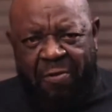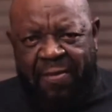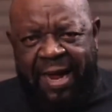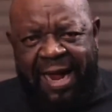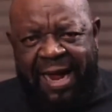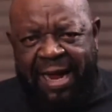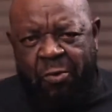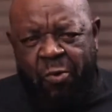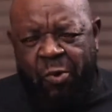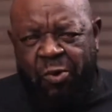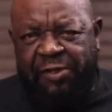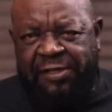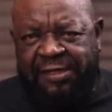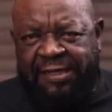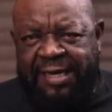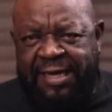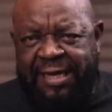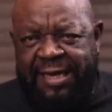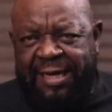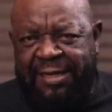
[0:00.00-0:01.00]
I was
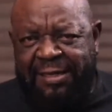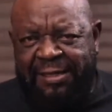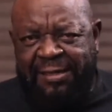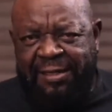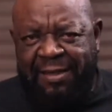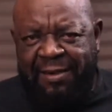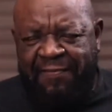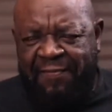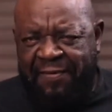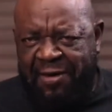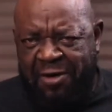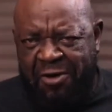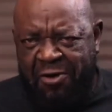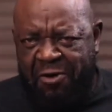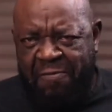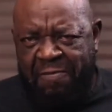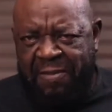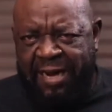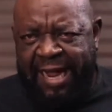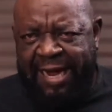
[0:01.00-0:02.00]
singing
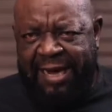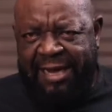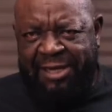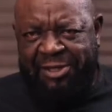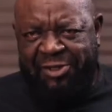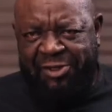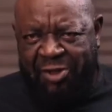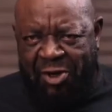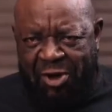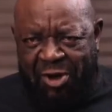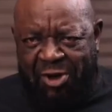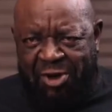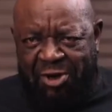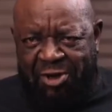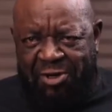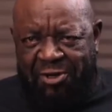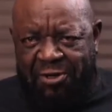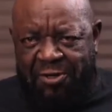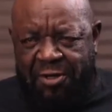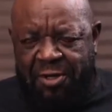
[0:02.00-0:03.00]
referendum like a song.
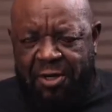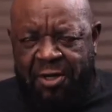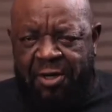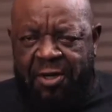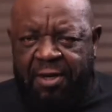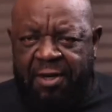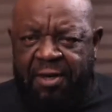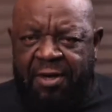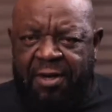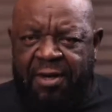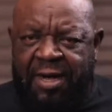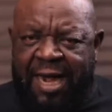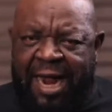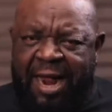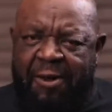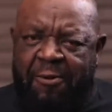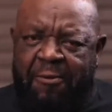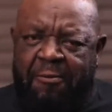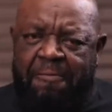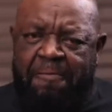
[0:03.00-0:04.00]

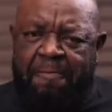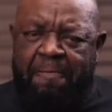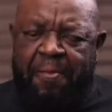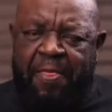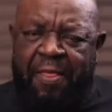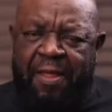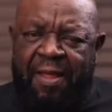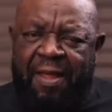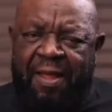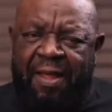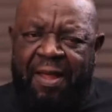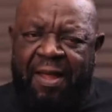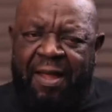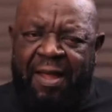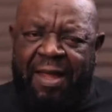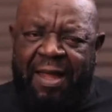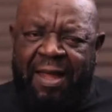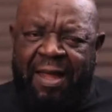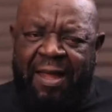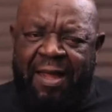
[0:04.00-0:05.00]
Now,
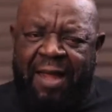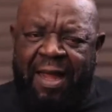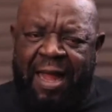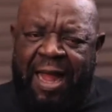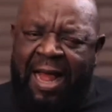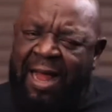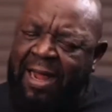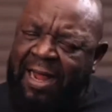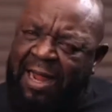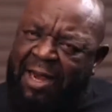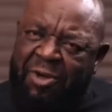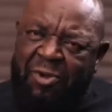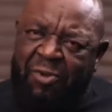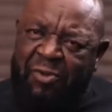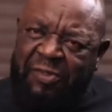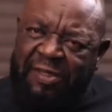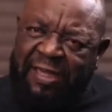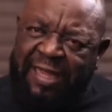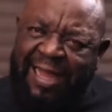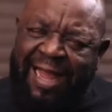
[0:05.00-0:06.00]
how can you
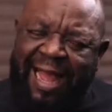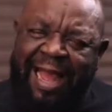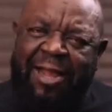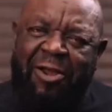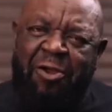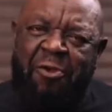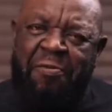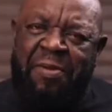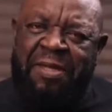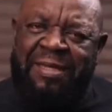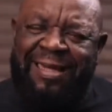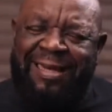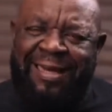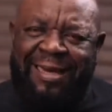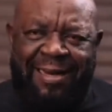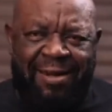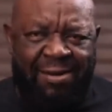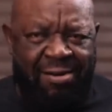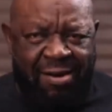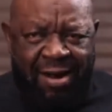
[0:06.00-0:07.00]
say I committed a
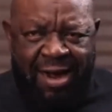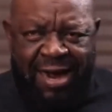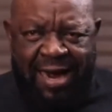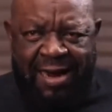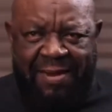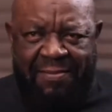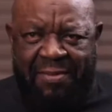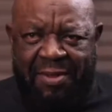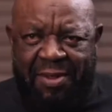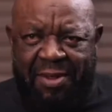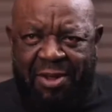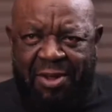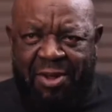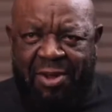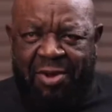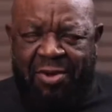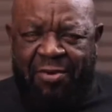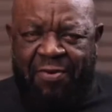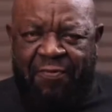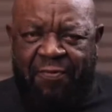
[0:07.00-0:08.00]
crime
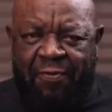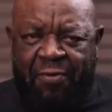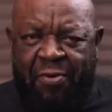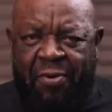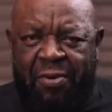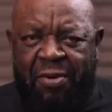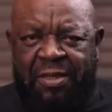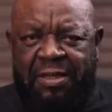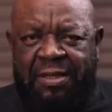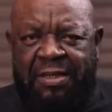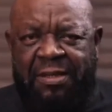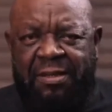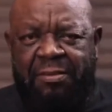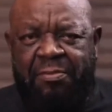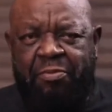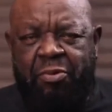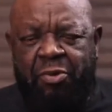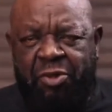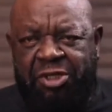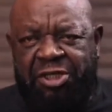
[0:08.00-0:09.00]
for
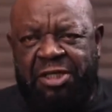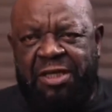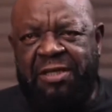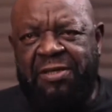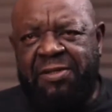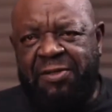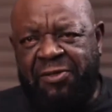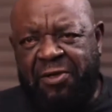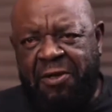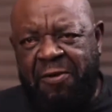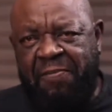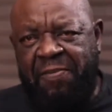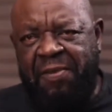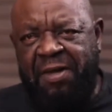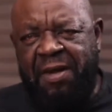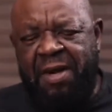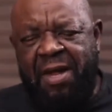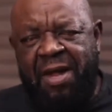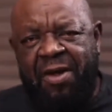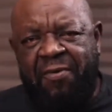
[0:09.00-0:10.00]
pushing something,
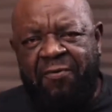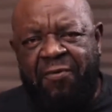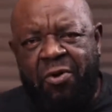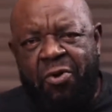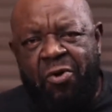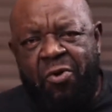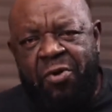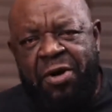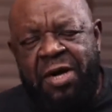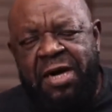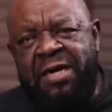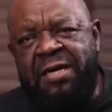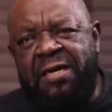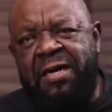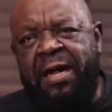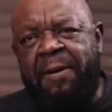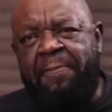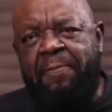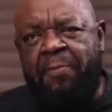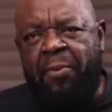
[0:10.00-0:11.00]
for holding
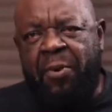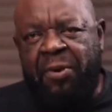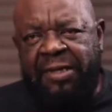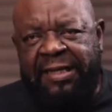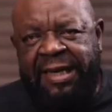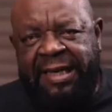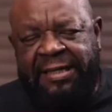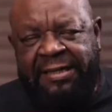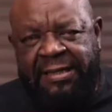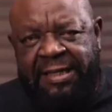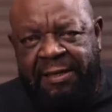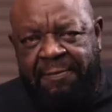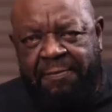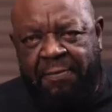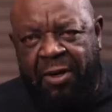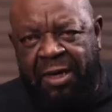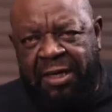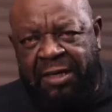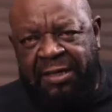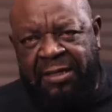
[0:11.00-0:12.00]
a protected
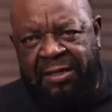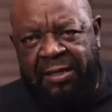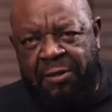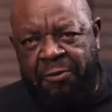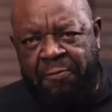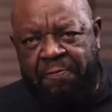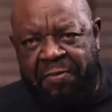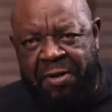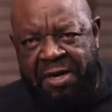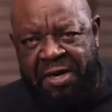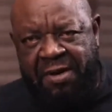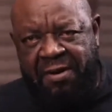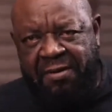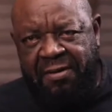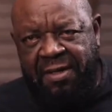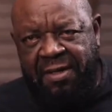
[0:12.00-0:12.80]
political opinion?